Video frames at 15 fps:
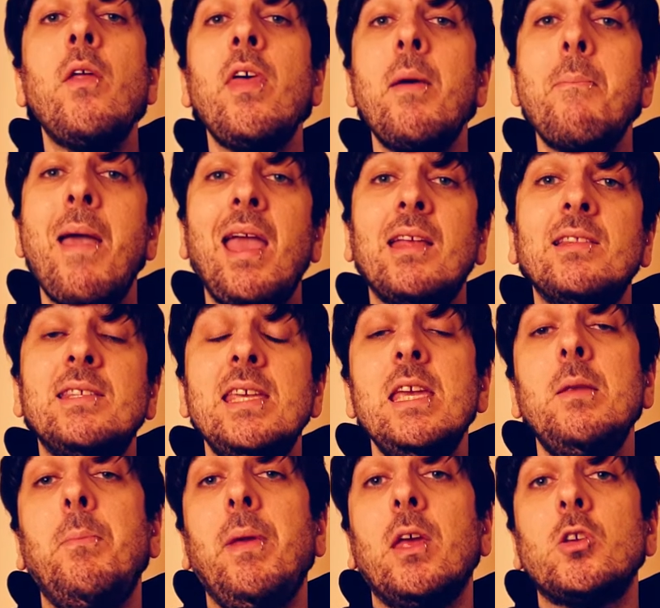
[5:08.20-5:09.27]
there may
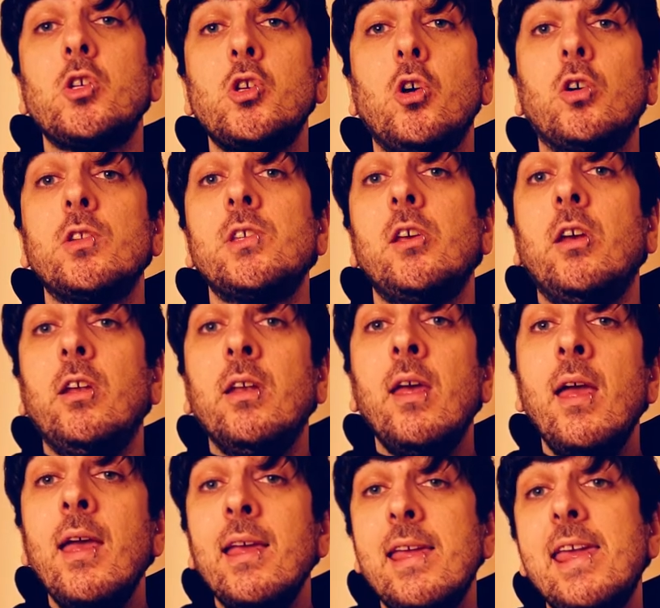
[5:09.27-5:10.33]
indeed be a short-term
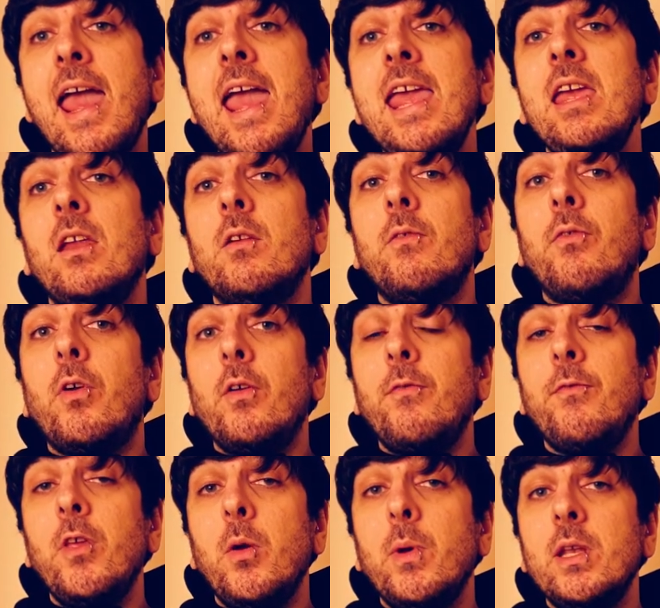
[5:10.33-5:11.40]
gain for a
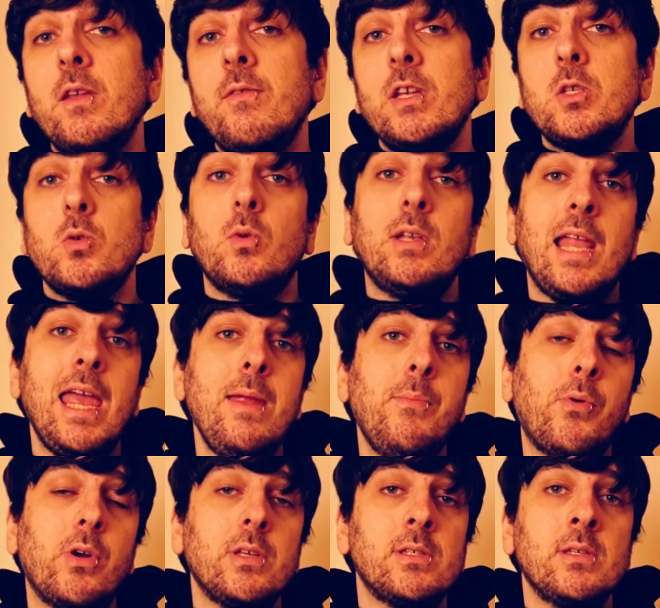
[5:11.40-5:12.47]
few individual
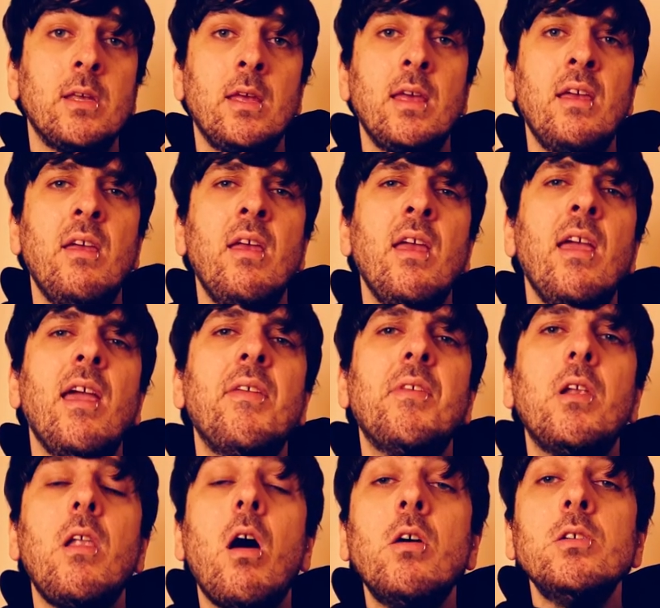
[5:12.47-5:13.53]
labourers, in the
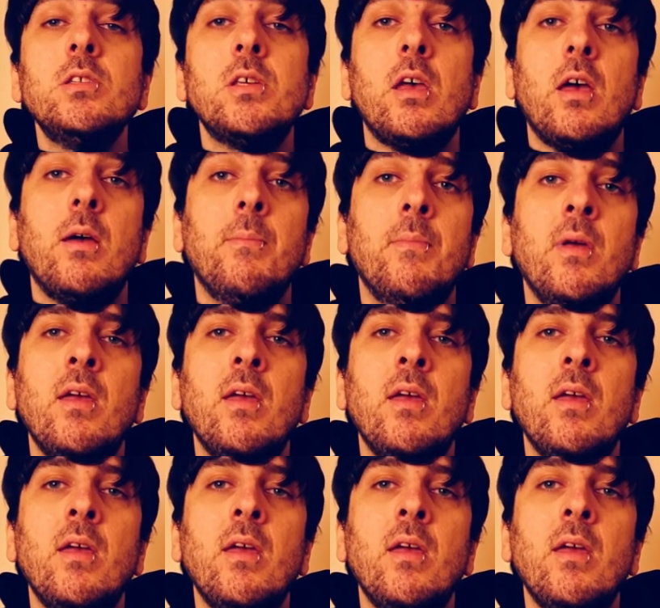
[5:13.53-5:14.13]
long term,